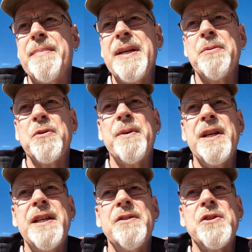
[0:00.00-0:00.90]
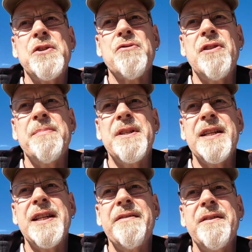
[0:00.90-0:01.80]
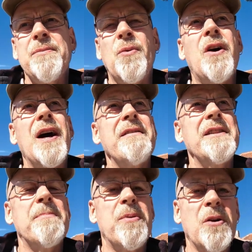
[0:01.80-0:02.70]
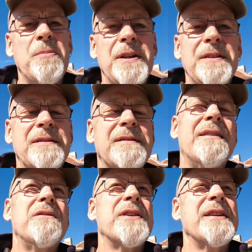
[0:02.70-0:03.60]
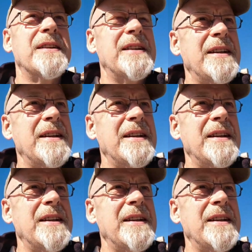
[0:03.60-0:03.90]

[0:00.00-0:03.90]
People's been in, stripped it, even the wiring, the plumbing, everything.